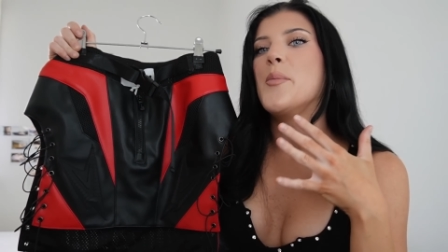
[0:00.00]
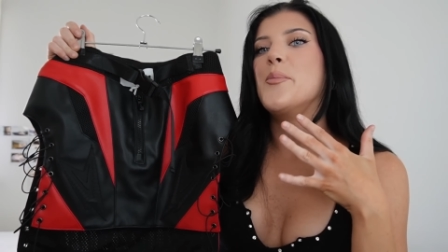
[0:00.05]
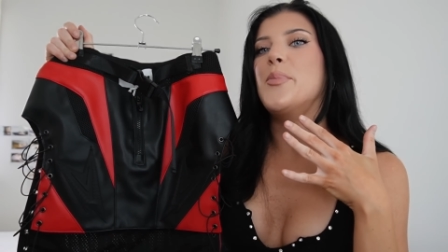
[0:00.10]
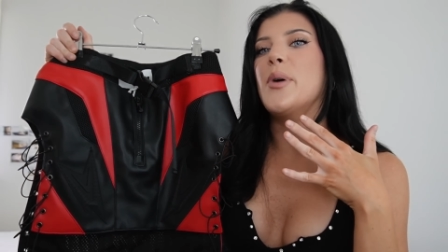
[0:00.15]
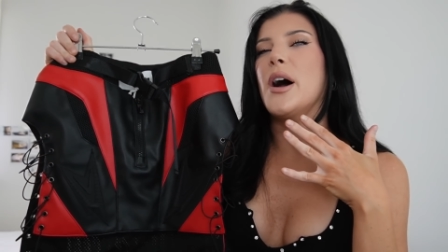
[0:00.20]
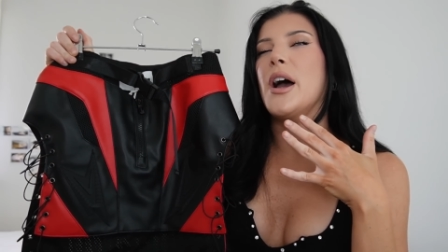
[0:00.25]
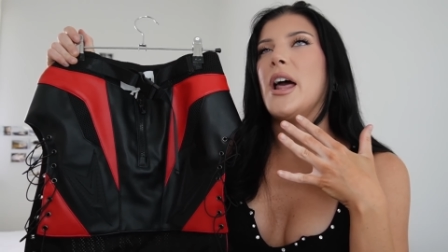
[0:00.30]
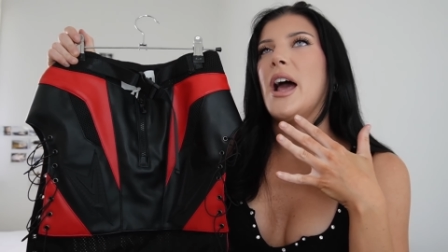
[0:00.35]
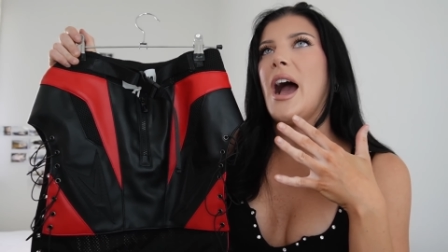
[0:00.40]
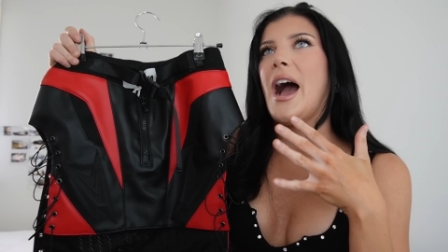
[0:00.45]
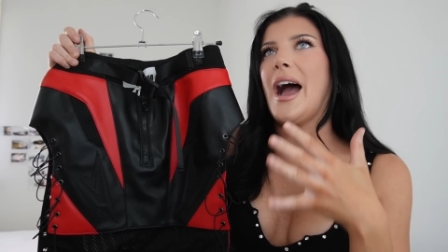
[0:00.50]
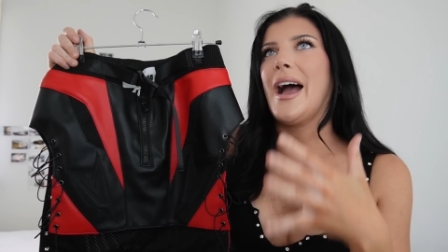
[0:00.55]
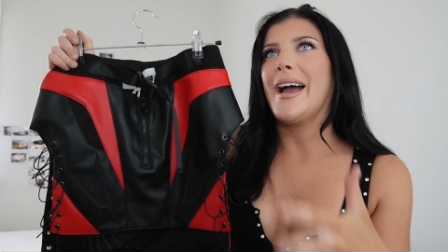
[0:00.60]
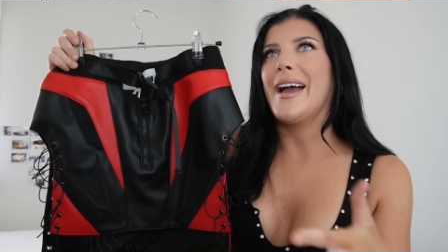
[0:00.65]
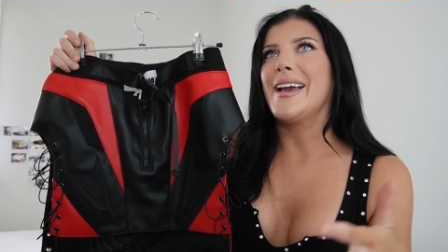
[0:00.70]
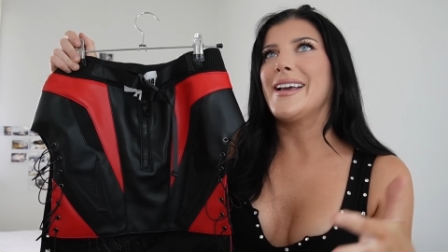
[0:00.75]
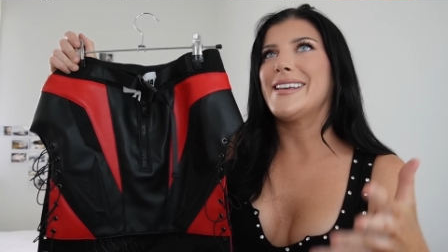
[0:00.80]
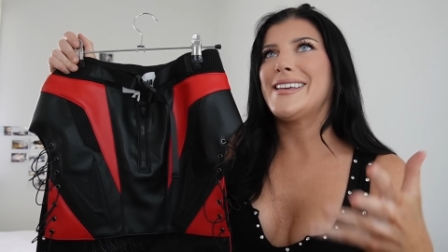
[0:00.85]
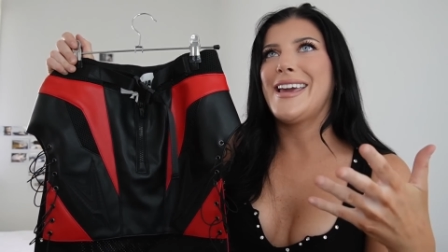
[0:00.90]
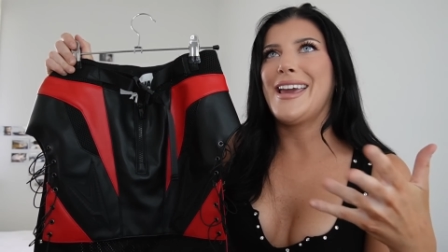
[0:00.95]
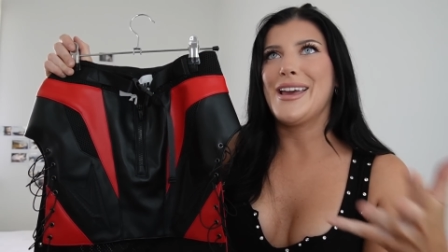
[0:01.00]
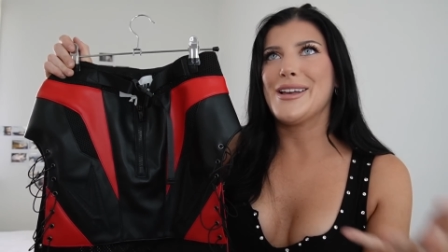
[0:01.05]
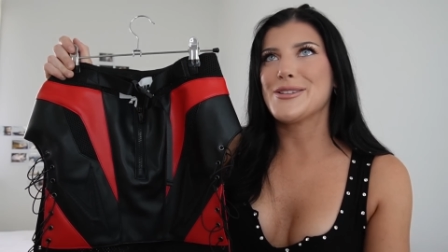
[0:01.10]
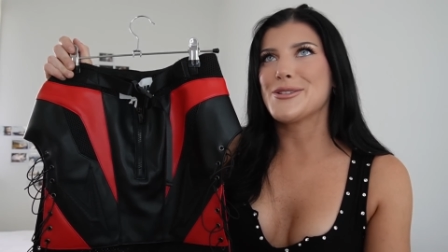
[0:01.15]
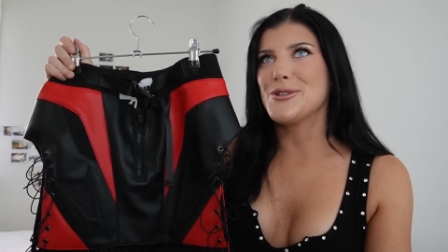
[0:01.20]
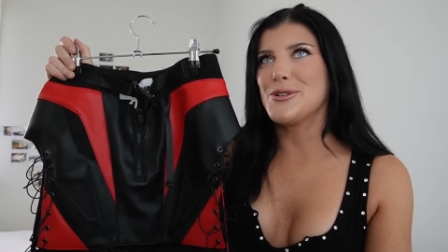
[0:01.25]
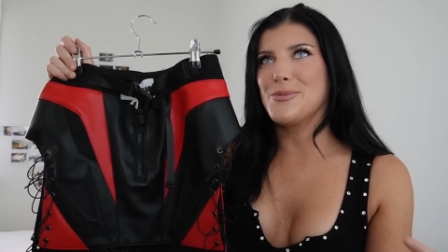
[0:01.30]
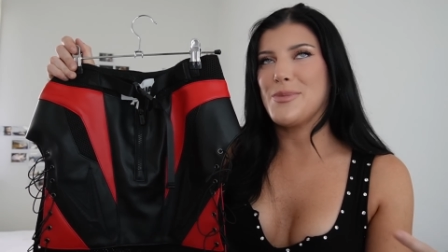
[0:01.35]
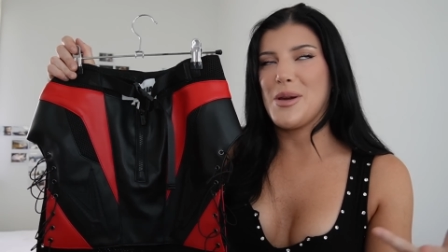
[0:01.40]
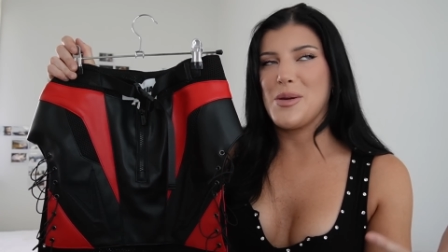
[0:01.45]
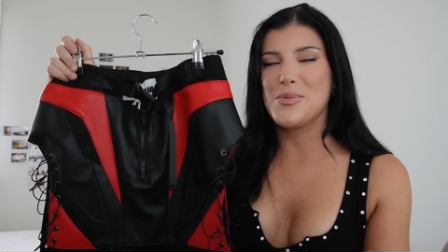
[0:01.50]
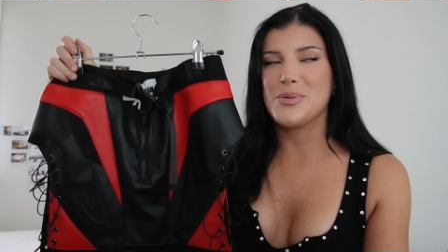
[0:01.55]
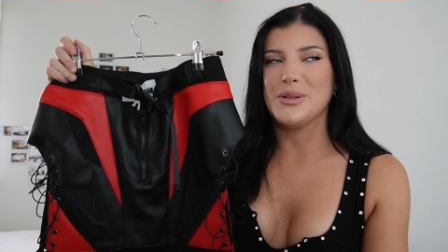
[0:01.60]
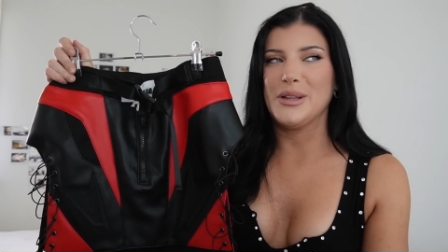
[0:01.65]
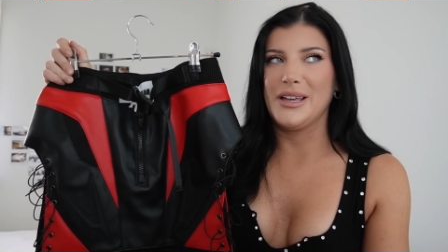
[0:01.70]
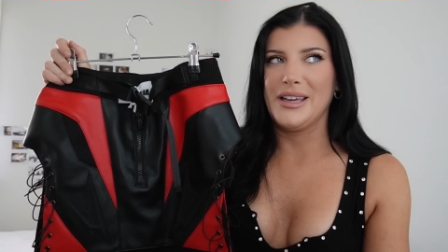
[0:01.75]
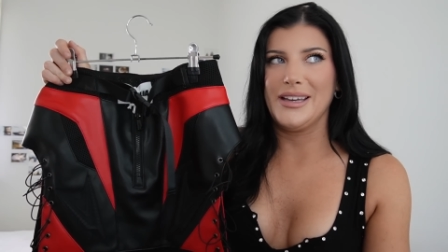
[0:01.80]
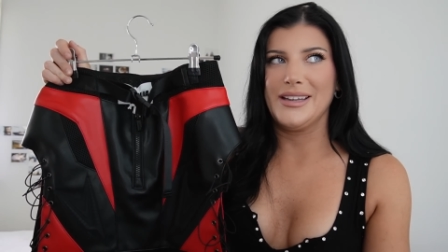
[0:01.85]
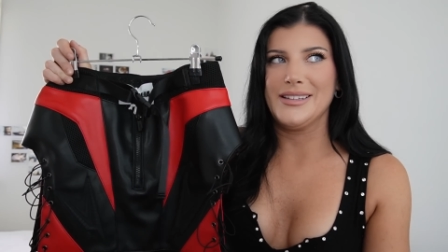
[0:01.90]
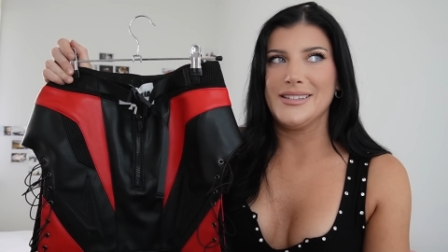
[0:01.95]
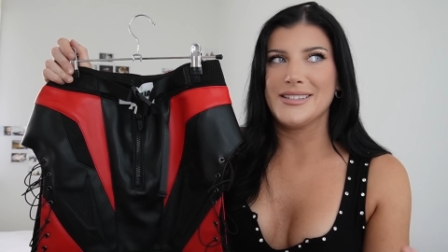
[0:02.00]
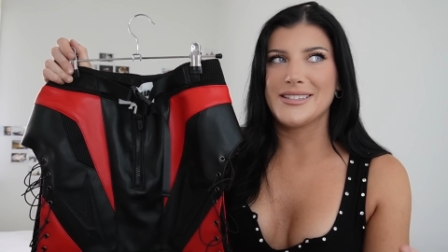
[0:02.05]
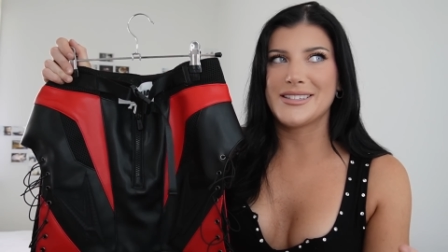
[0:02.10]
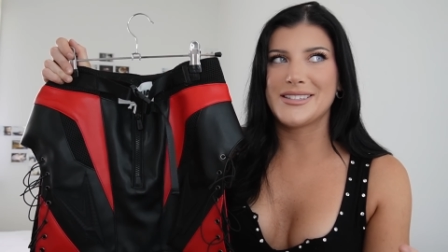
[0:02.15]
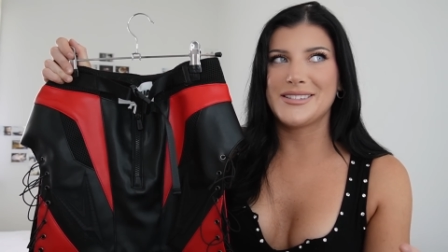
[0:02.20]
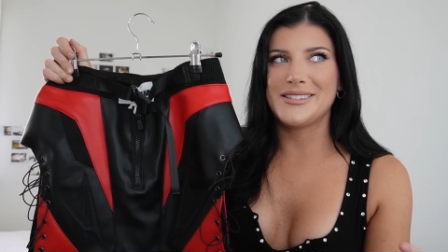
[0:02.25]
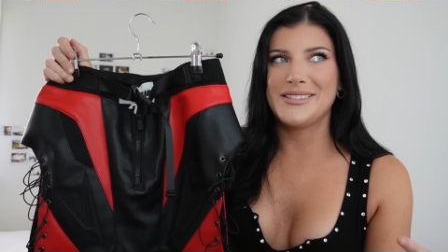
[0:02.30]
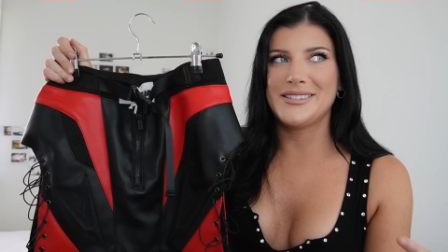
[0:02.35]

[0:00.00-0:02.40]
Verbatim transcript: but I canceled my plans.